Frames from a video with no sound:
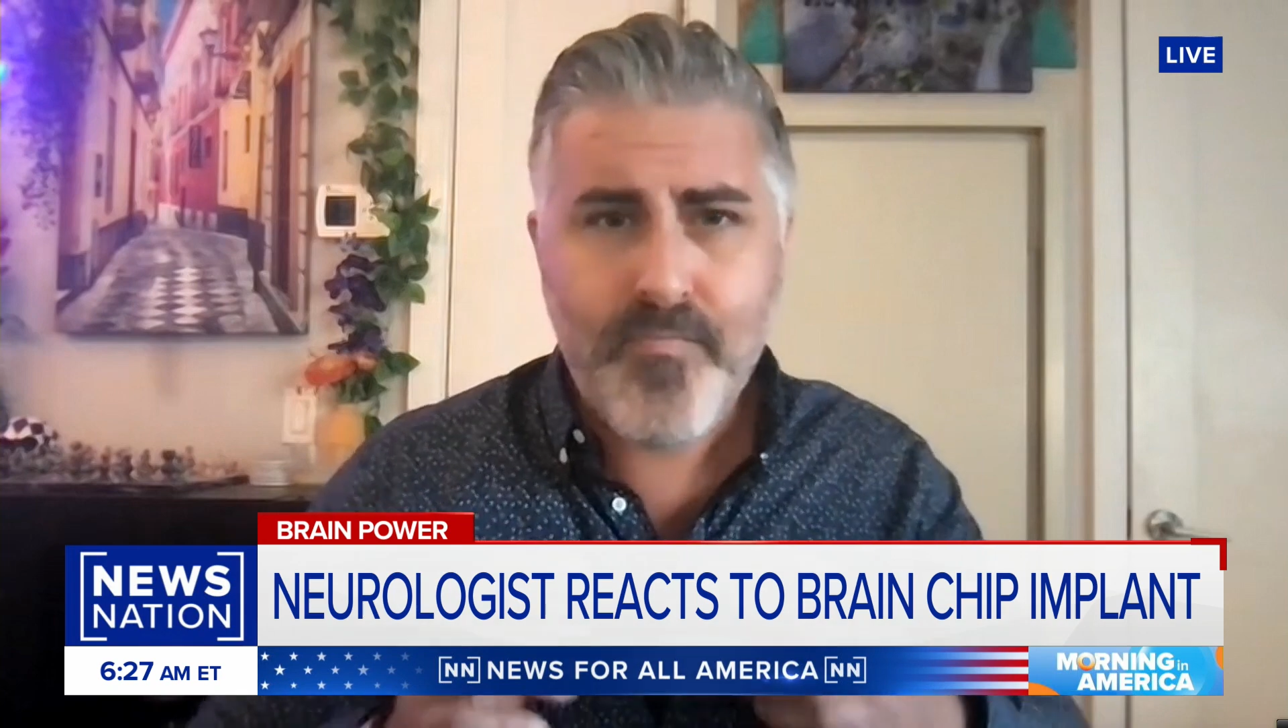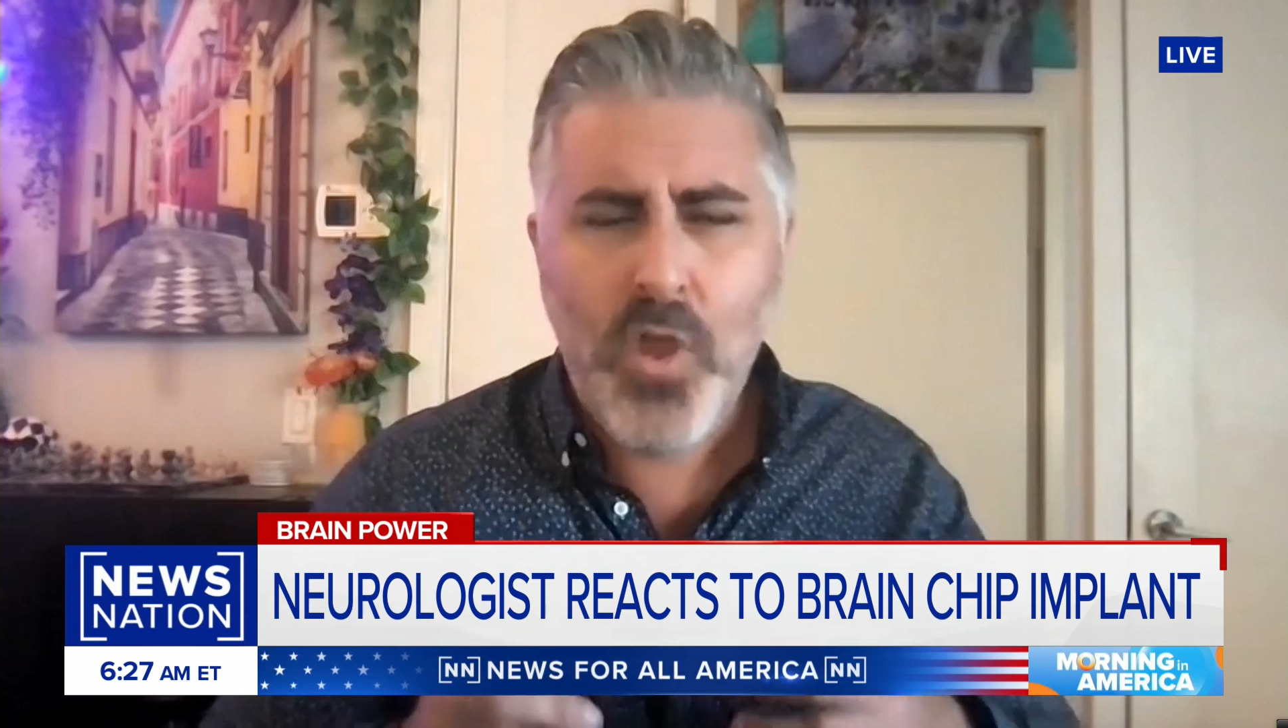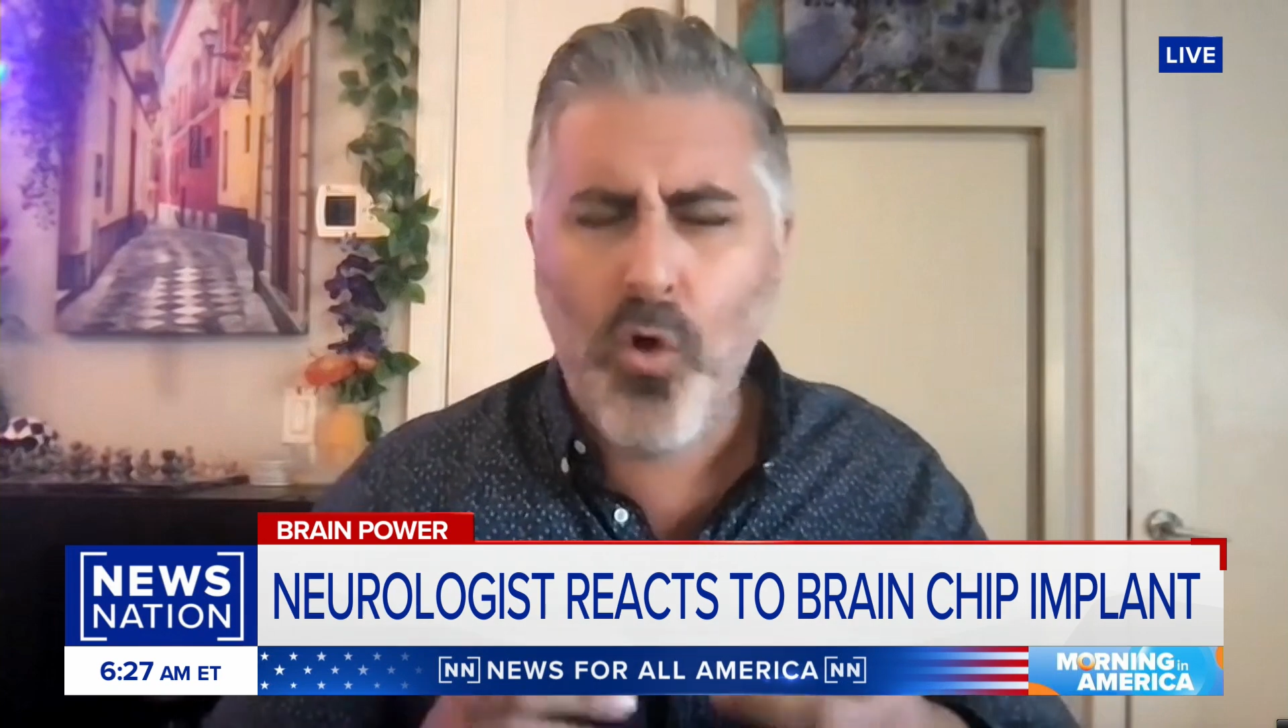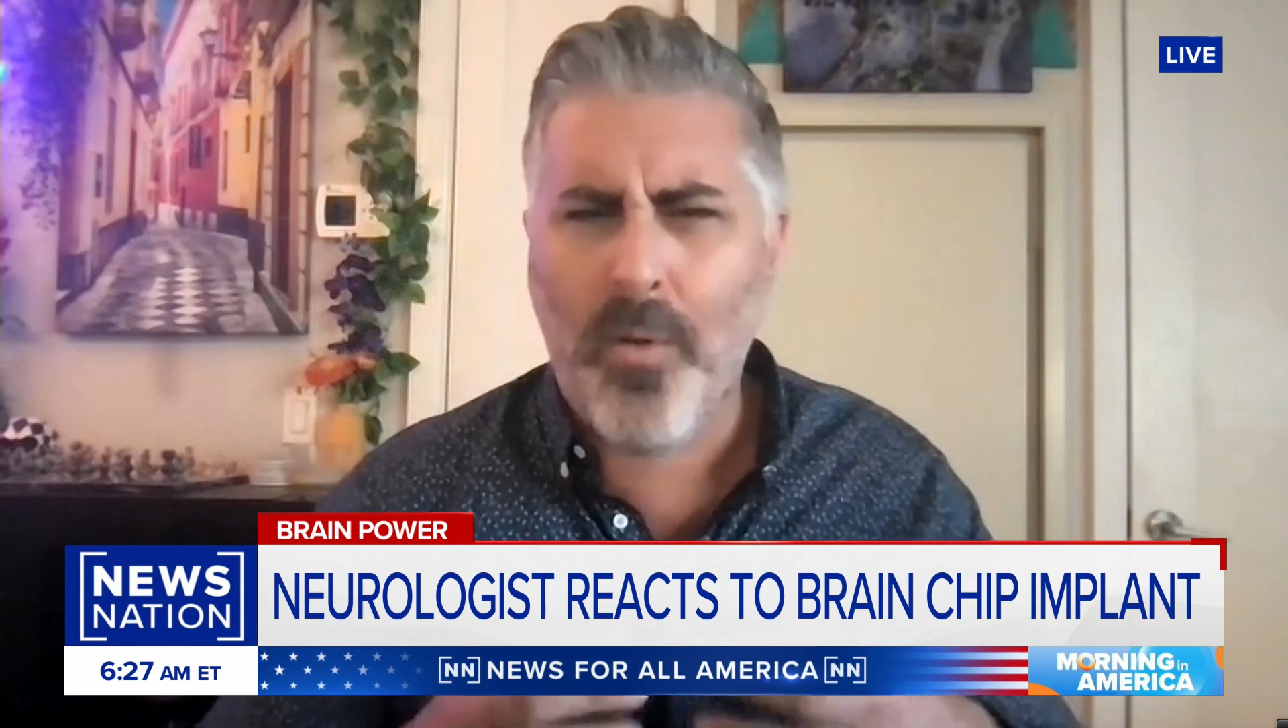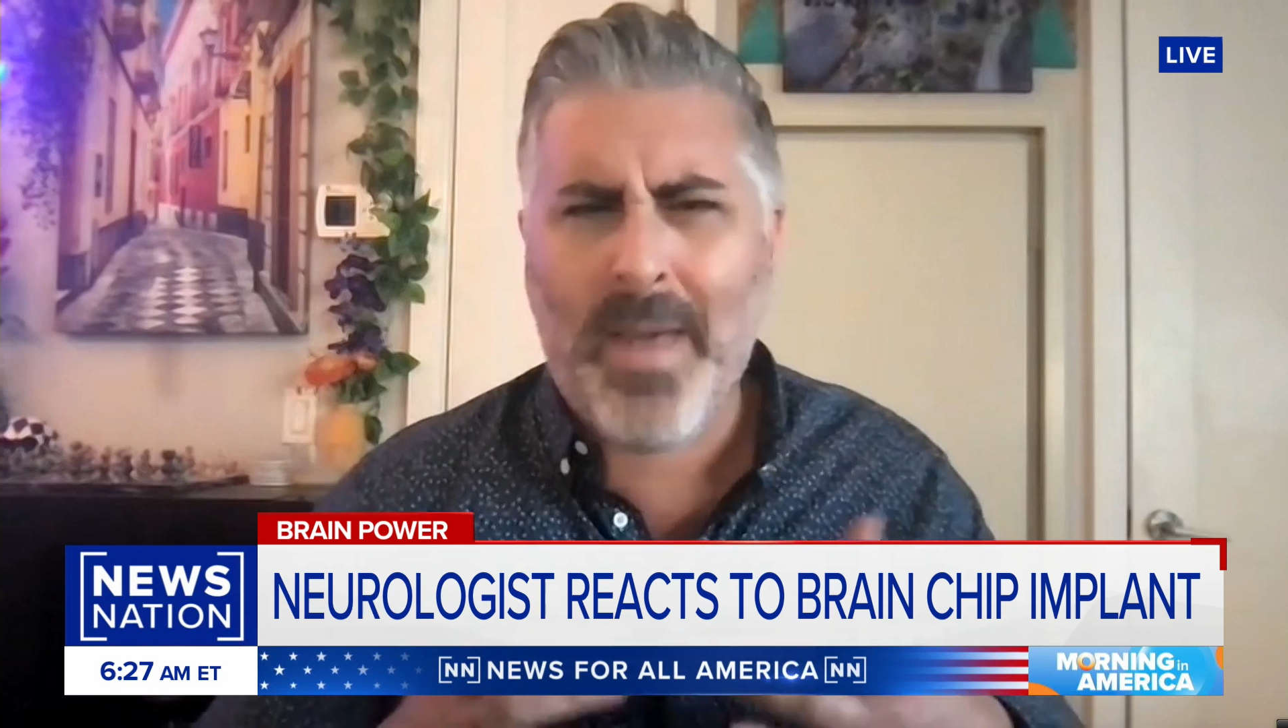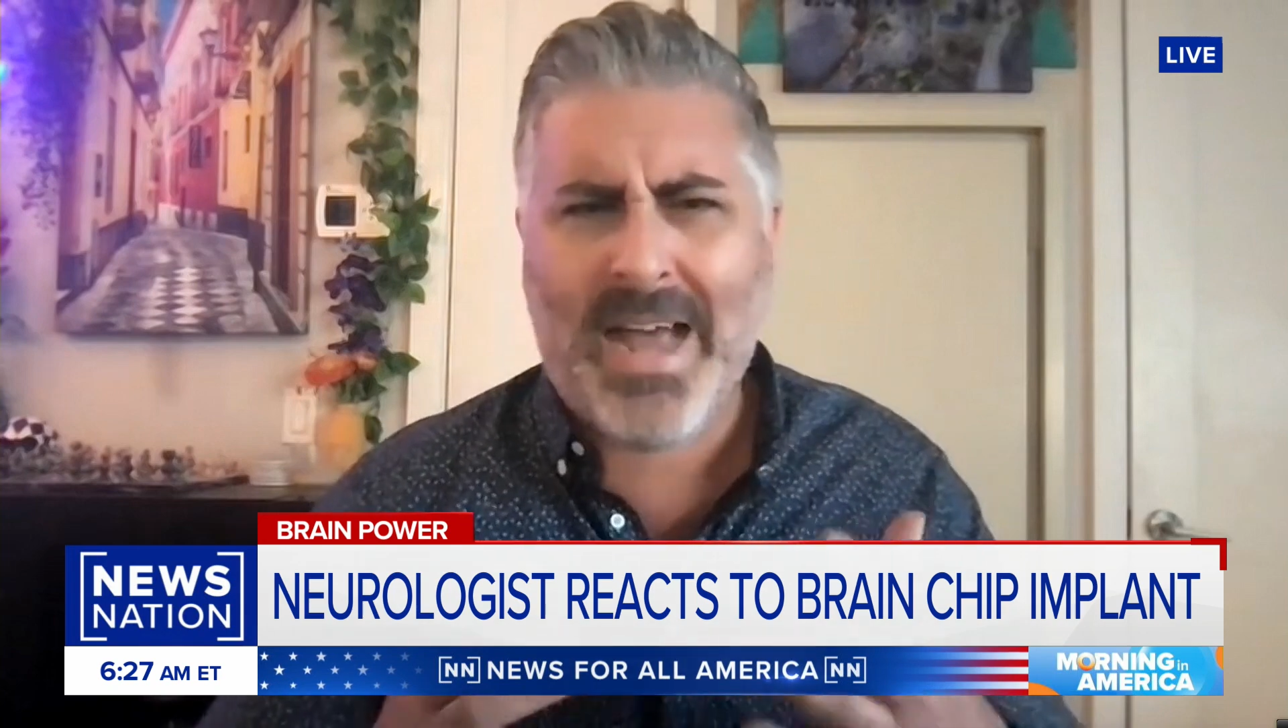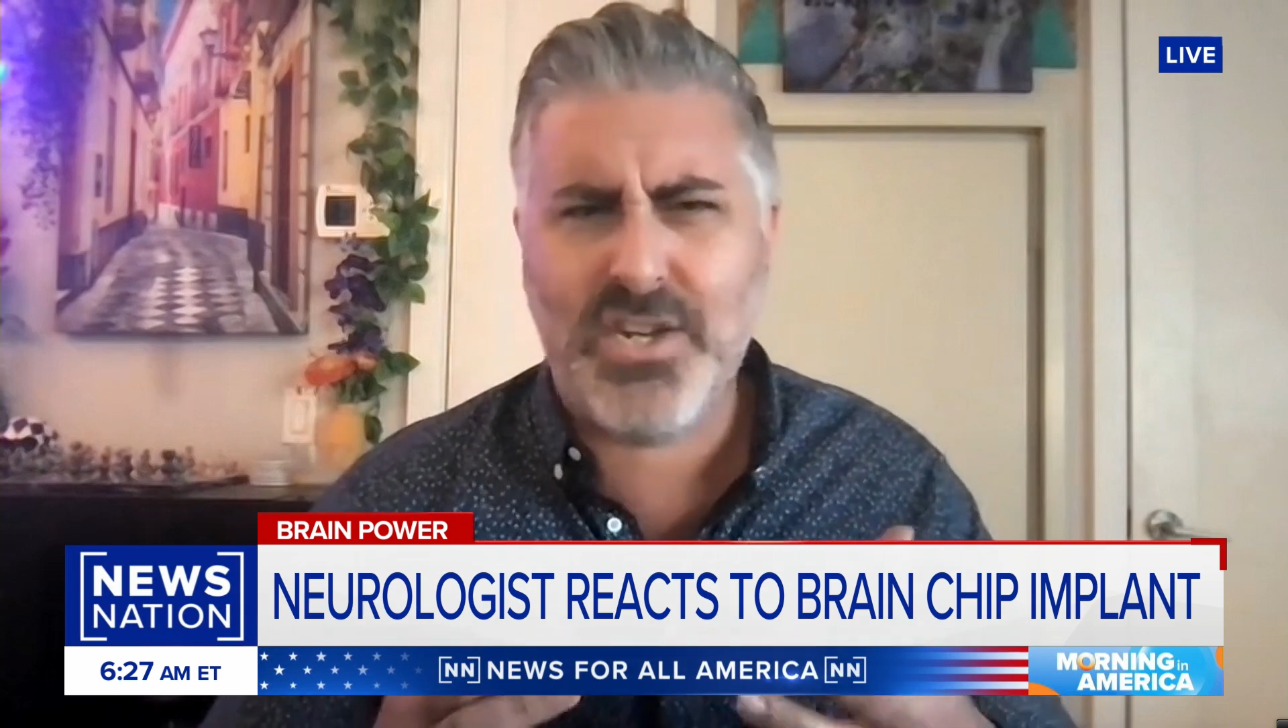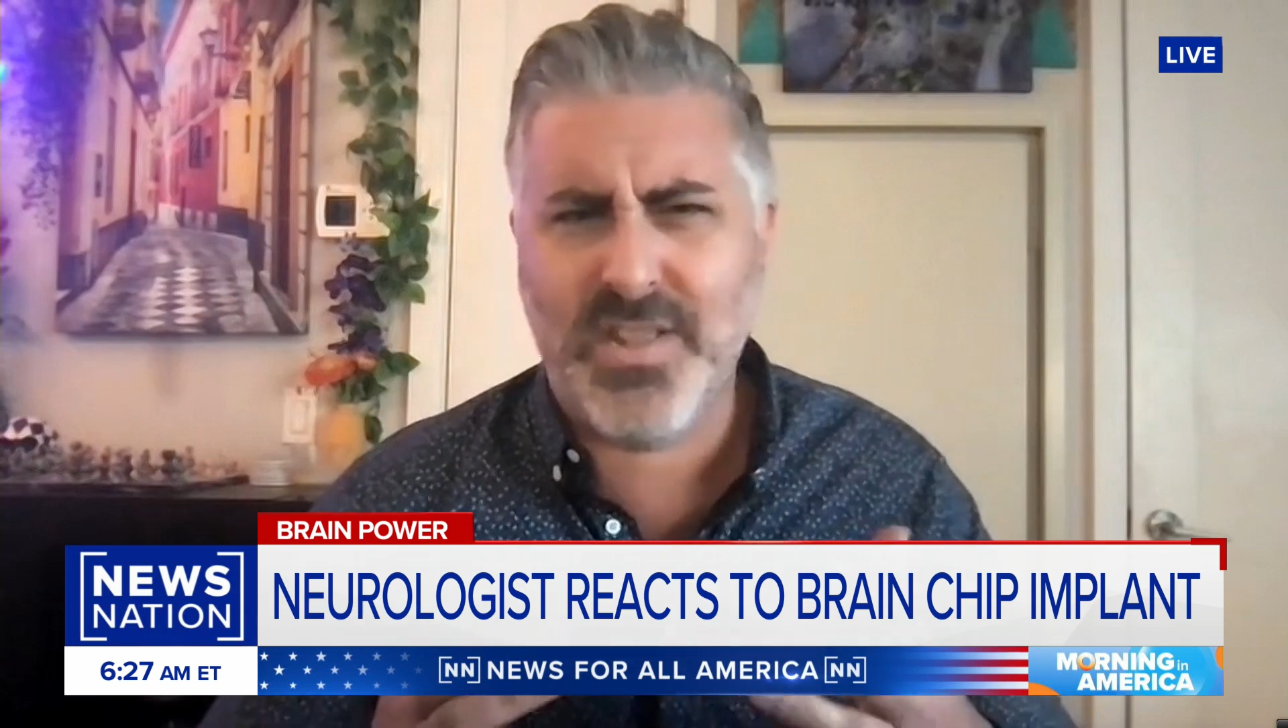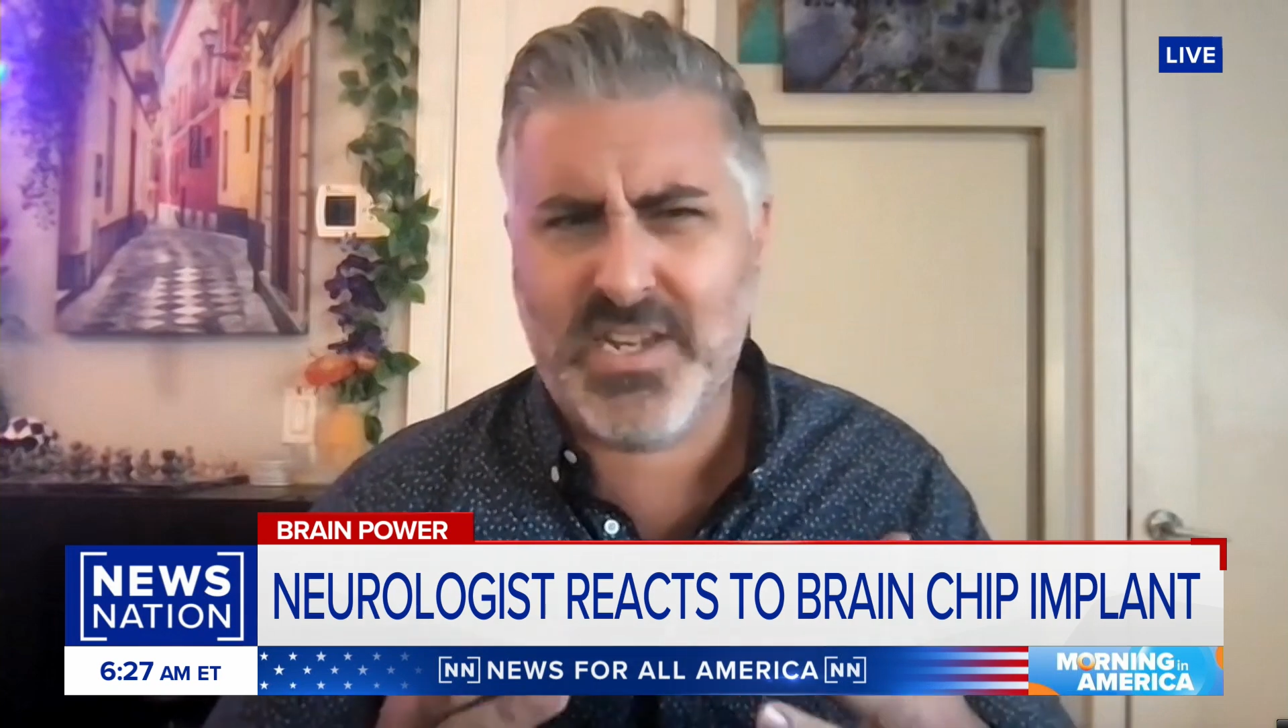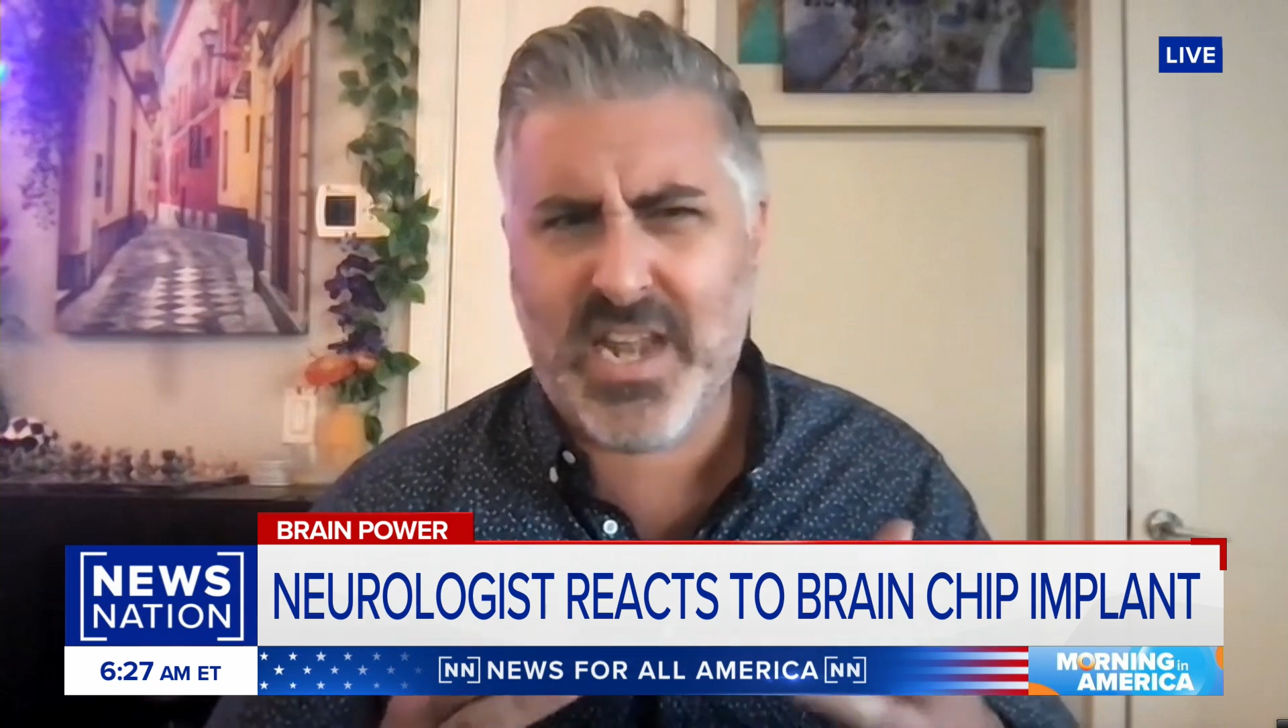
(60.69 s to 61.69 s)
Or imagine,
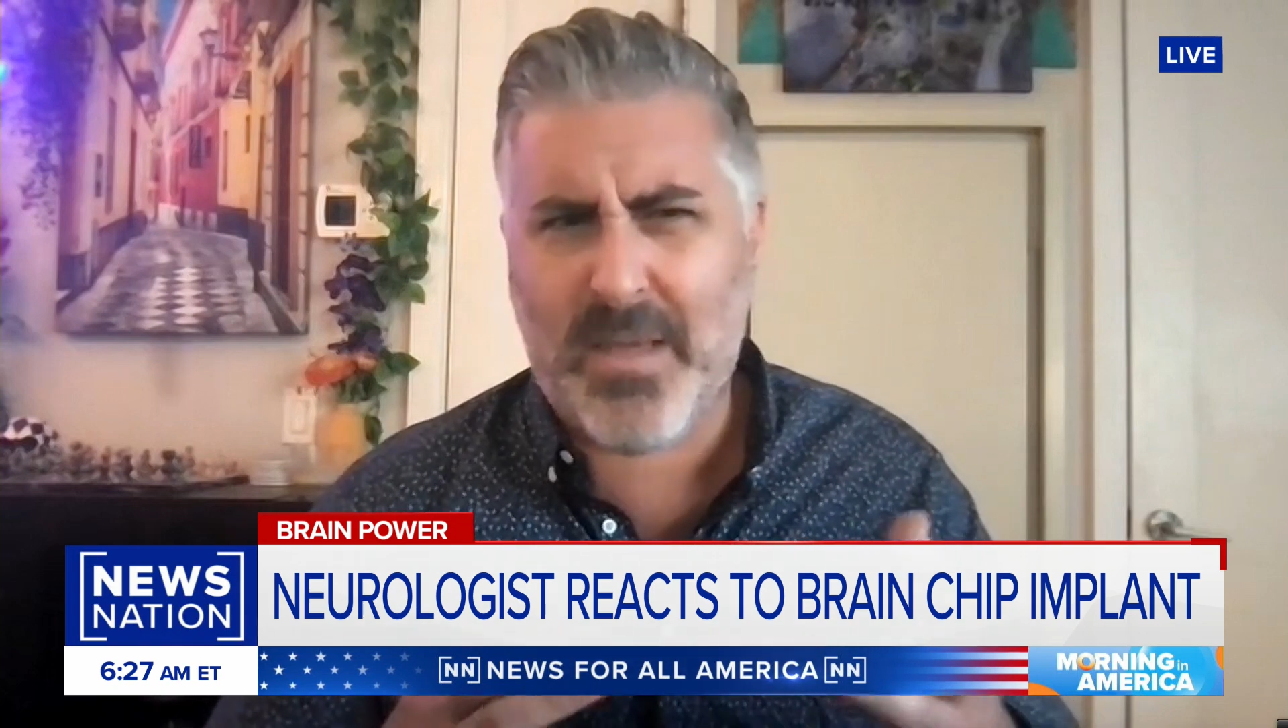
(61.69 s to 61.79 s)
let's say,